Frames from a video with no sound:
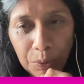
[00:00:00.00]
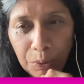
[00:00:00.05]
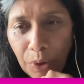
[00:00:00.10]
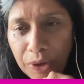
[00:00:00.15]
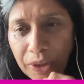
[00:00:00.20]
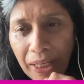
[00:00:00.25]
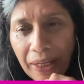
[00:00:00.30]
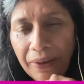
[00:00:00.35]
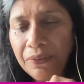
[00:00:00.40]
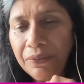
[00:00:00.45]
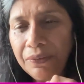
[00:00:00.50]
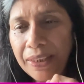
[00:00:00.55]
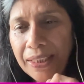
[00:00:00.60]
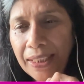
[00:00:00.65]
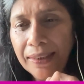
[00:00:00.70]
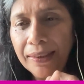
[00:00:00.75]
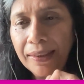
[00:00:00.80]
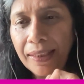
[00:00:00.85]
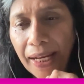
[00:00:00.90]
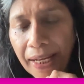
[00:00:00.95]
going to have a very
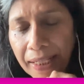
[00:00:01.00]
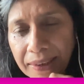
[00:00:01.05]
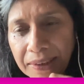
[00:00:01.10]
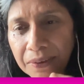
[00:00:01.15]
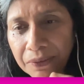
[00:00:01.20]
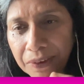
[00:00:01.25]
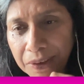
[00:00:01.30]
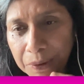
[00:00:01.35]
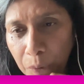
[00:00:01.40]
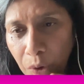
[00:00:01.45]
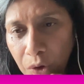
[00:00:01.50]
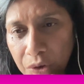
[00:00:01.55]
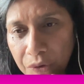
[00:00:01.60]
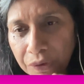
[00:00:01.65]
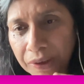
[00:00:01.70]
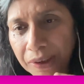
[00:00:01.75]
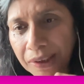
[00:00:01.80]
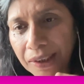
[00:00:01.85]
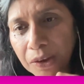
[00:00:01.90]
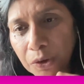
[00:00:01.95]
negative
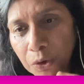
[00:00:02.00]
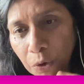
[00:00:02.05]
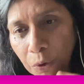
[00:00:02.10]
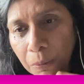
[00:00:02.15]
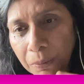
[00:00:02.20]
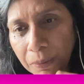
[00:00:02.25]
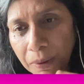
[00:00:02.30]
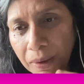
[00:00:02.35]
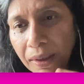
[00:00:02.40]
atmosphere at home.